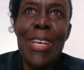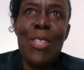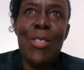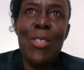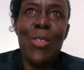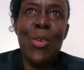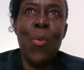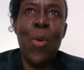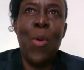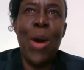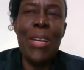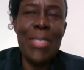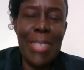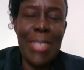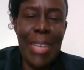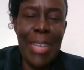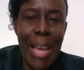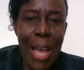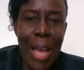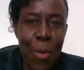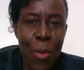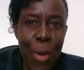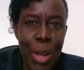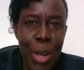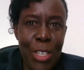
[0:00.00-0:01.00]
So one
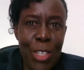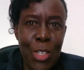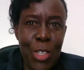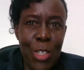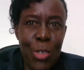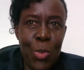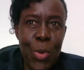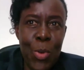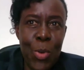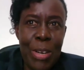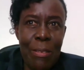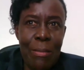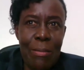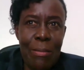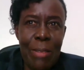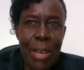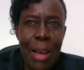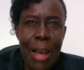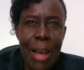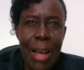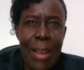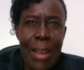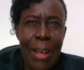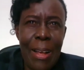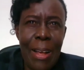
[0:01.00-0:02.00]
day I went to
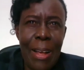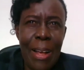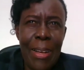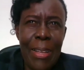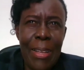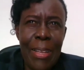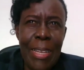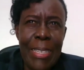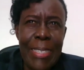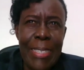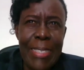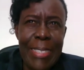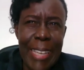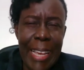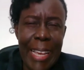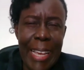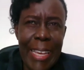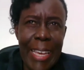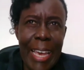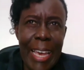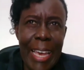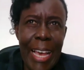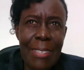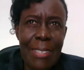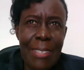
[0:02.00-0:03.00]
the
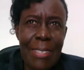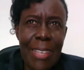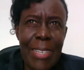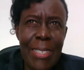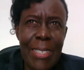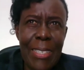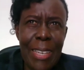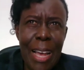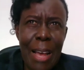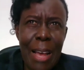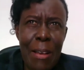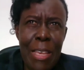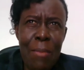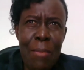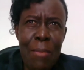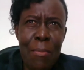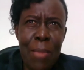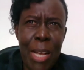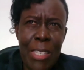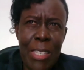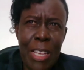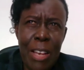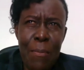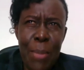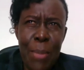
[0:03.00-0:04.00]
daycare center. He
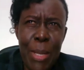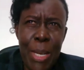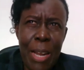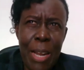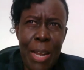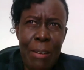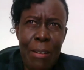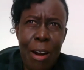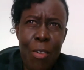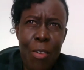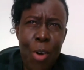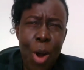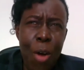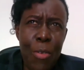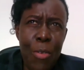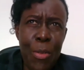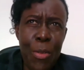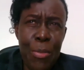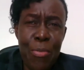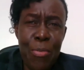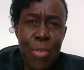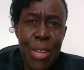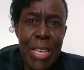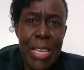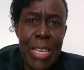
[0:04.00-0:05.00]
must have been at
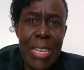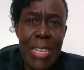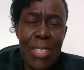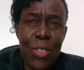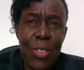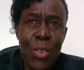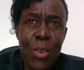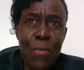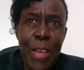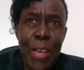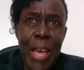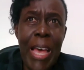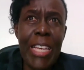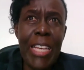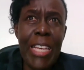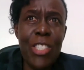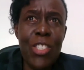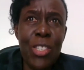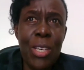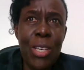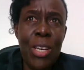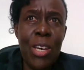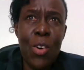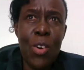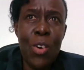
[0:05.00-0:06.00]
around 3 years of
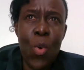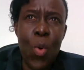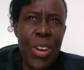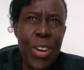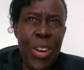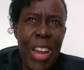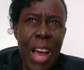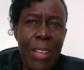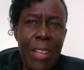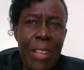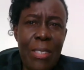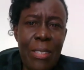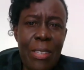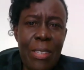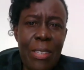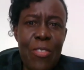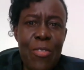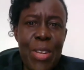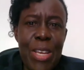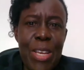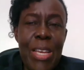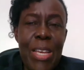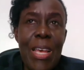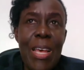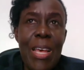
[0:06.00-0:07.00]
age or
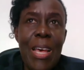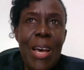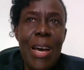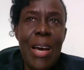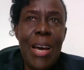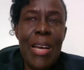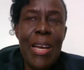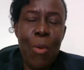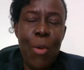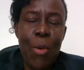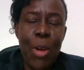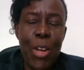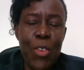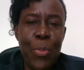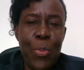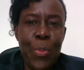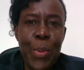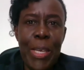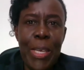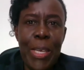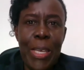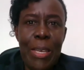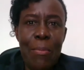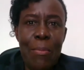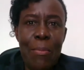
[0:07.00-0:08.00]
nursery. And I went to
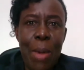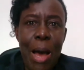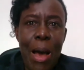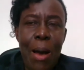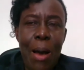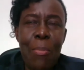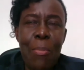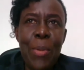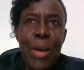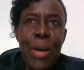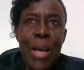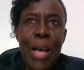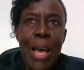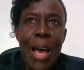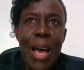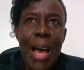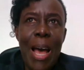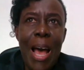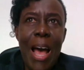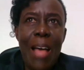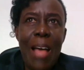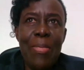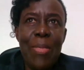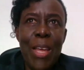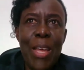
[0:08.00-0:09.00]
pick him up.
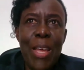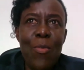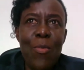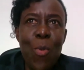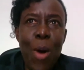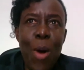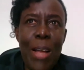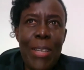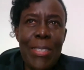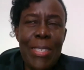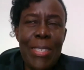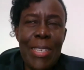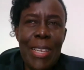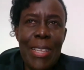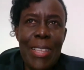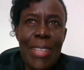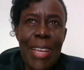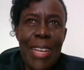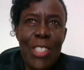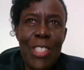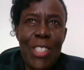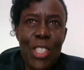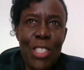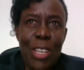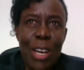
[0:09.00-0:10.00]
And then one day
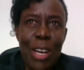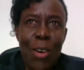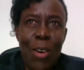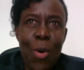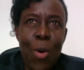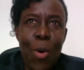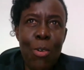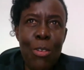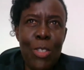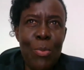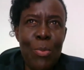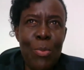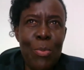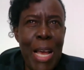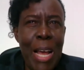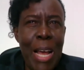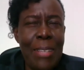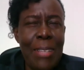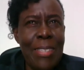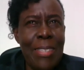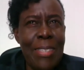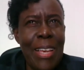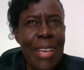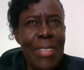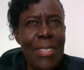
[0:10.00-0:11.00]
the teacher calls me
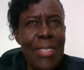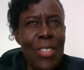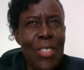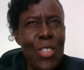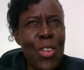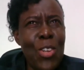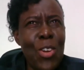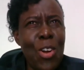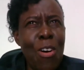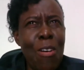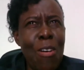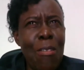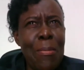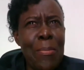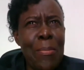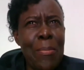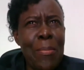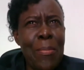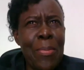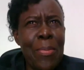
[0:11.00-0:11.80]
and says, you know,